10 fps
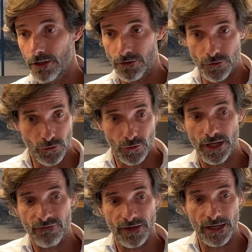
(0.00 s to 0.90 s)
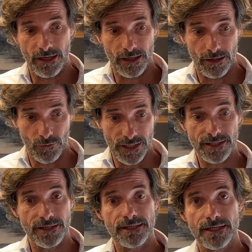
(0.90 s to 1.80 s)
Do you have a
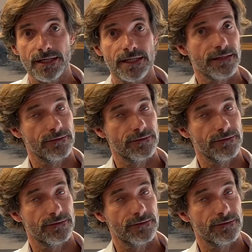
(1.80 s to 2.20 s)
residence card?